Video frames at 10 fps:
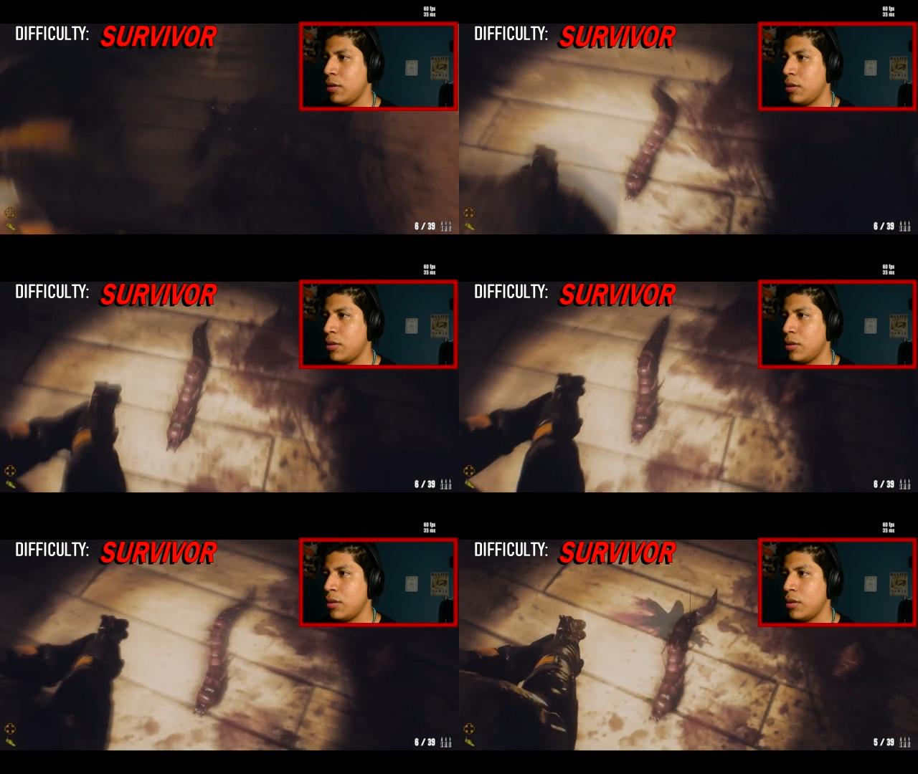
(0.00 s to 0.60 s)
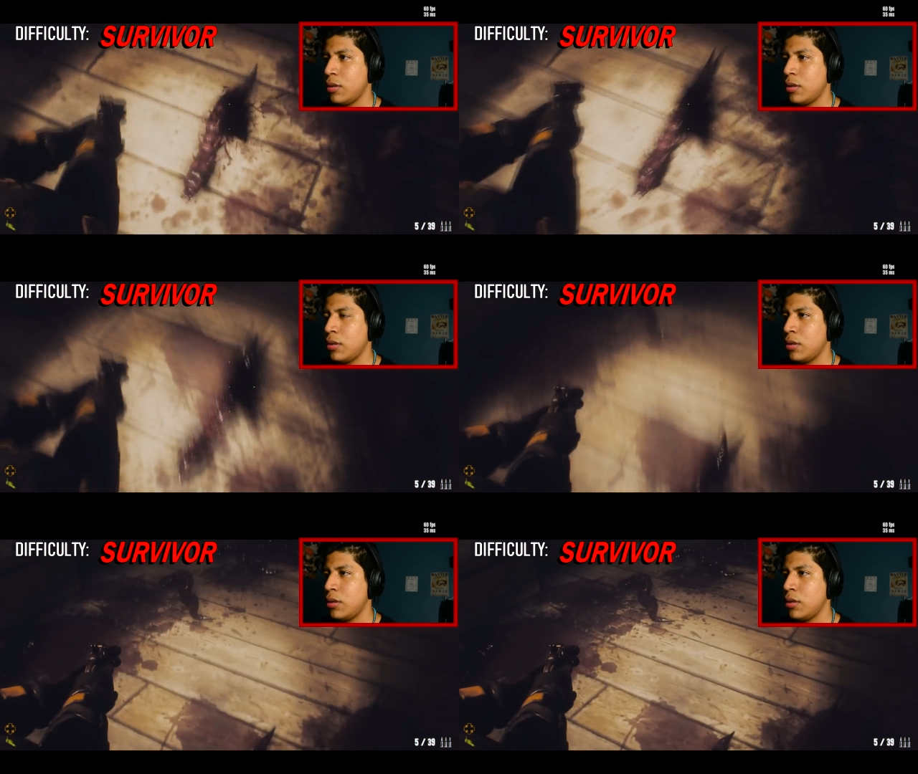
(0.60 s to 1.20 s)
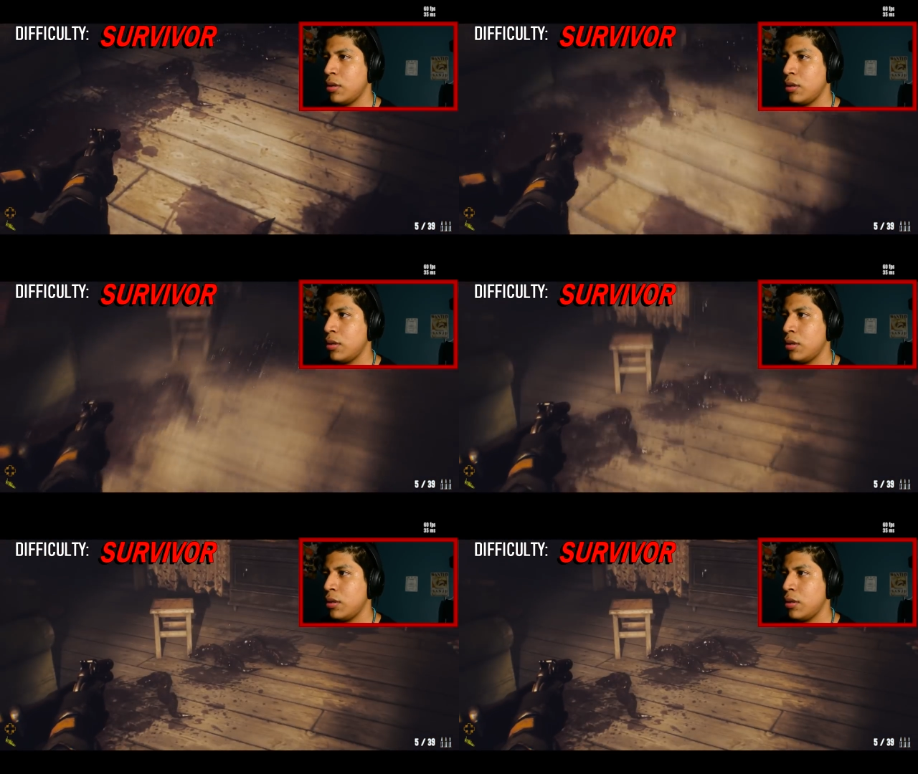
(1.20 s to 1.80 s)

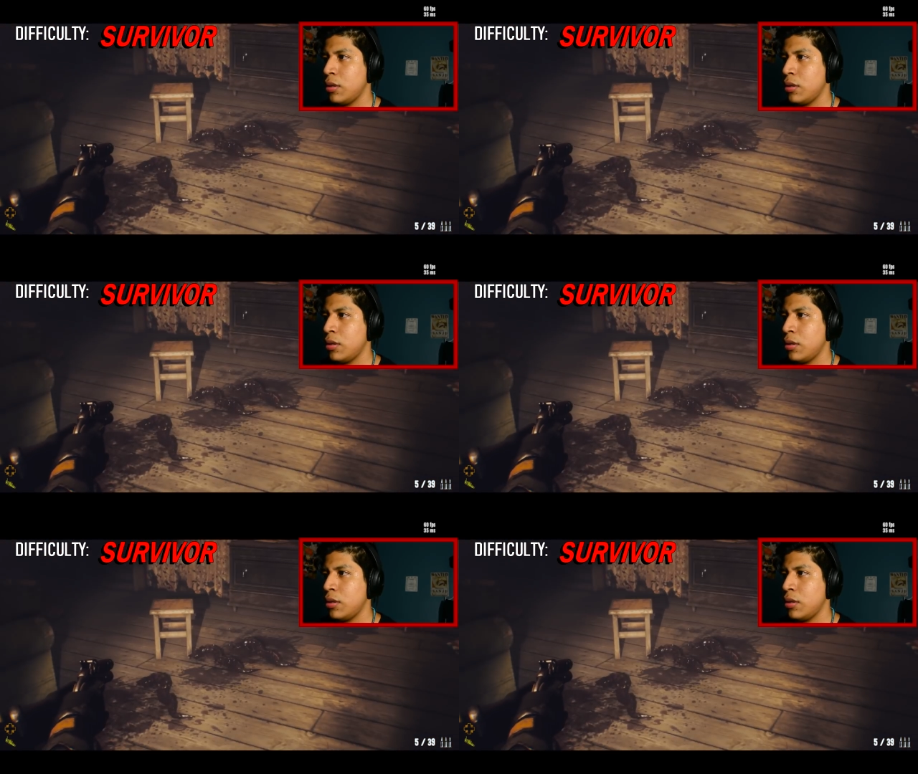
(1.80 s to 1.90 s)
Nobody speaks.